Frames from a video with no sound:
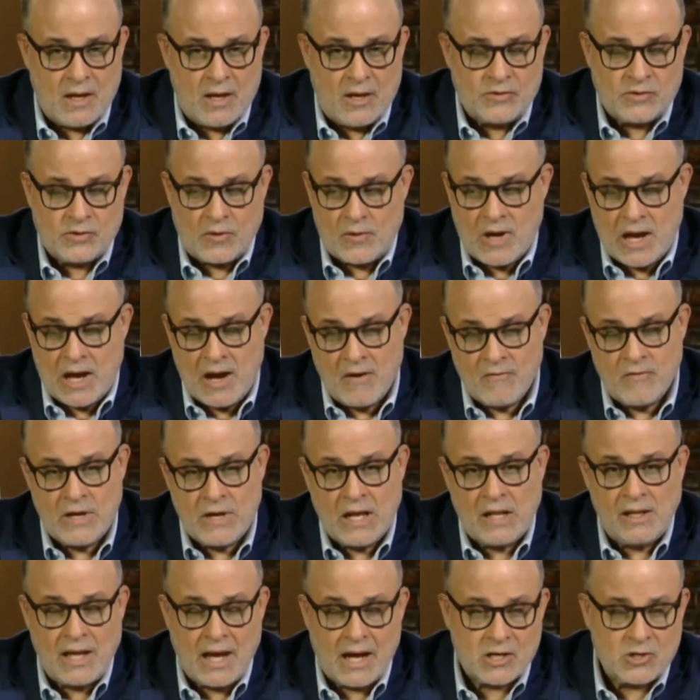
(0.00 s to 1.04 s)
So every
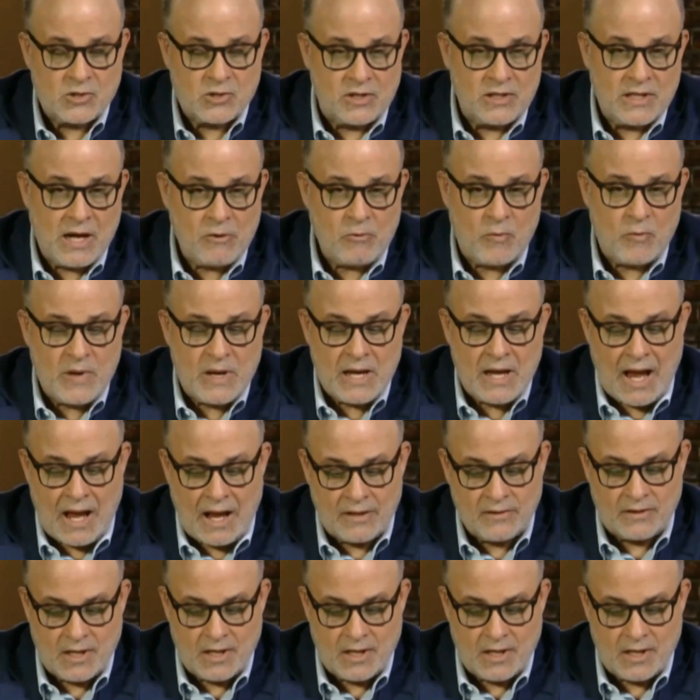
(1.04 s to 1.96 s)
election, they will be out